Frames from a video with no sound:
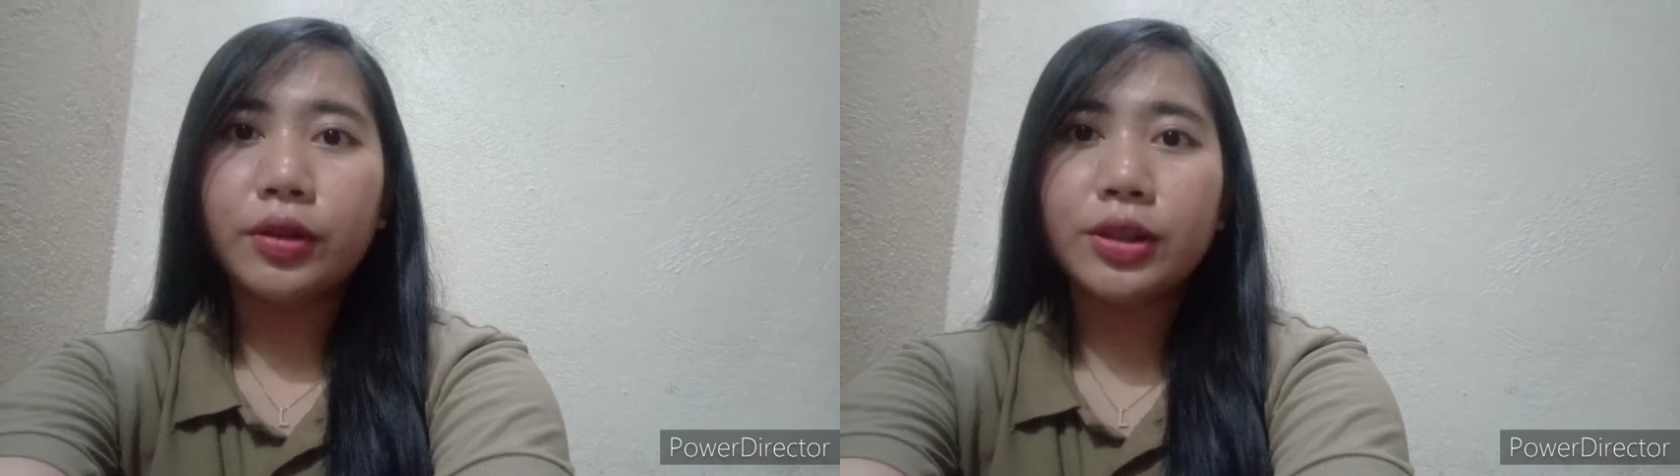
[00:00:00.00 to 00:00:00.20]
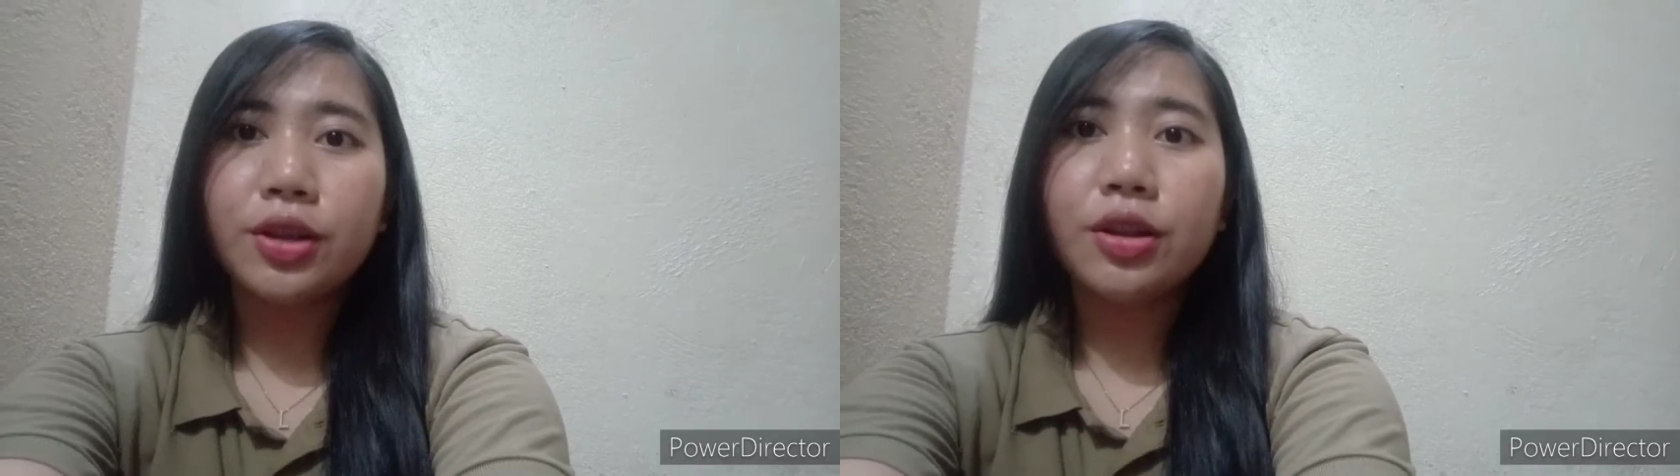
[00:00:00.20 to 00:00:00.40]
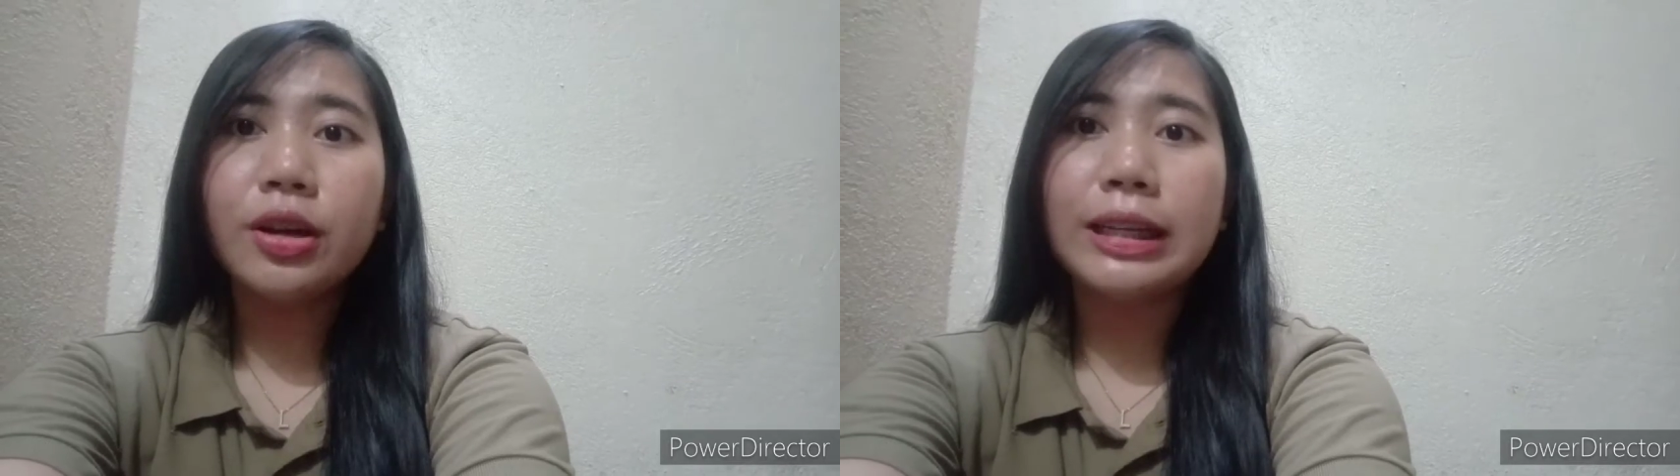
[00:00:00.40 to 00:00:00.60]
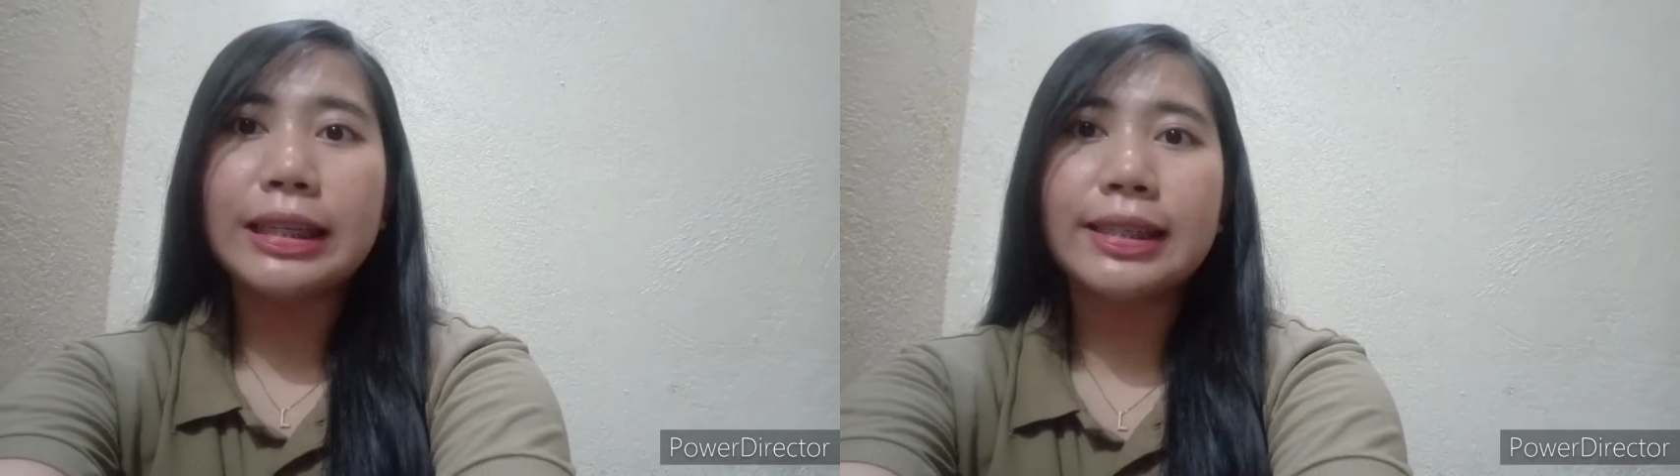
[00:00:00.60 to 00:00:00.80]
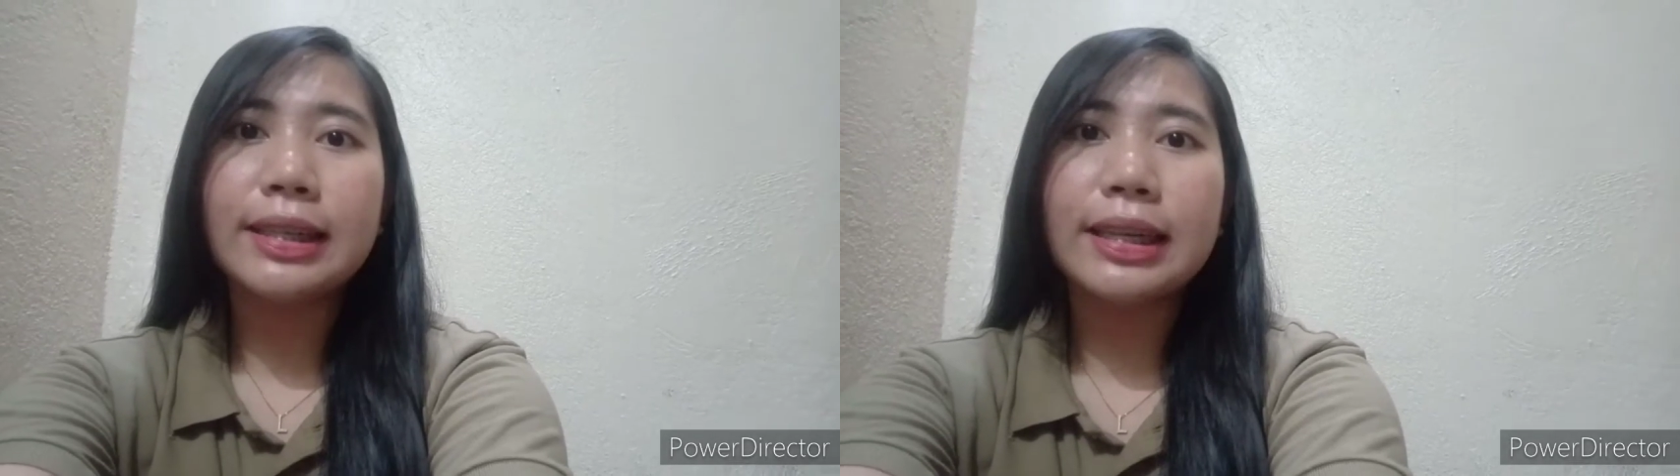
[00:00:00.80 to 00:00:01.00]
First on our
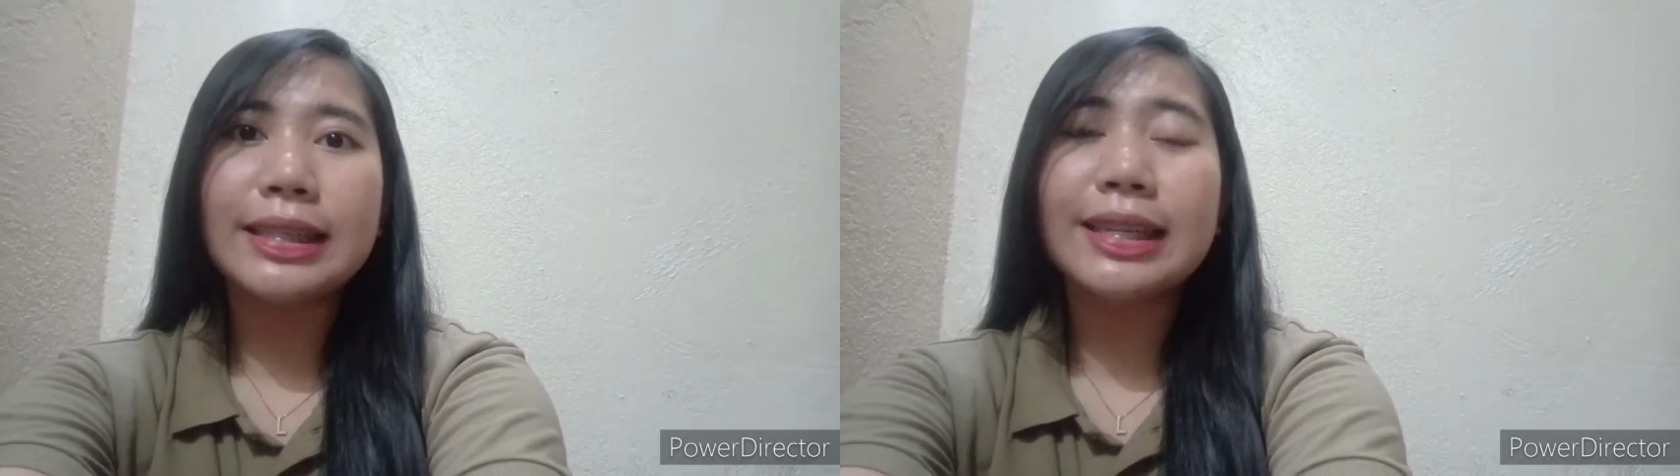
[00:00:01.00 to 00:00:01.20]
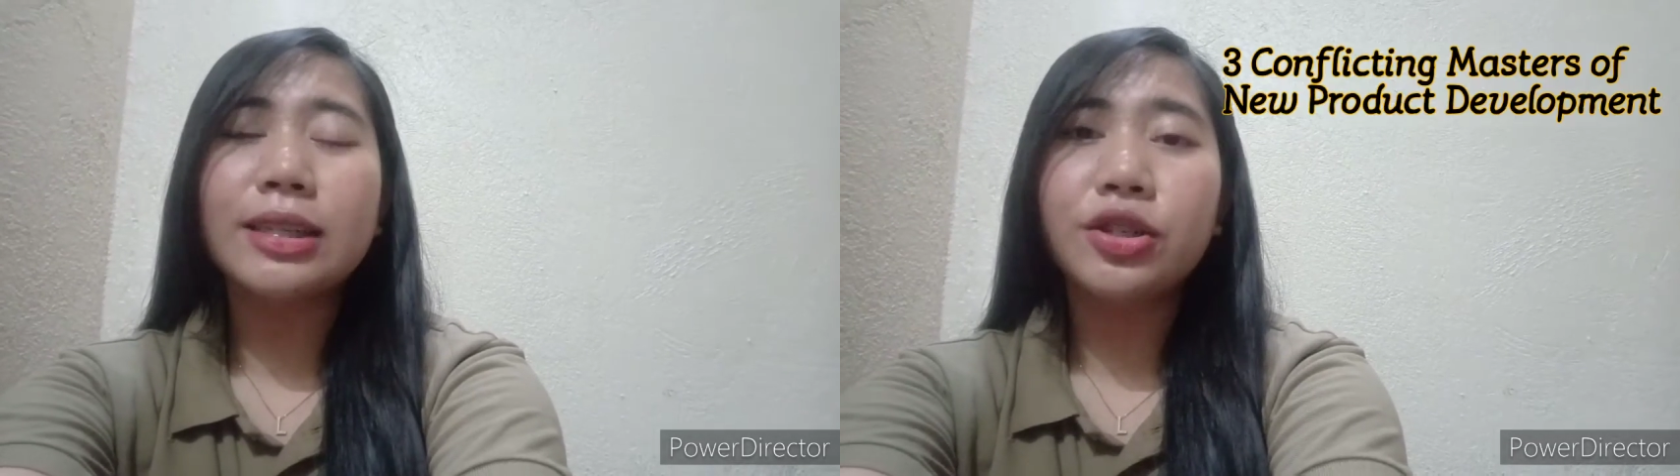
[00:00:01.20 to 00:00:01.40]
list is the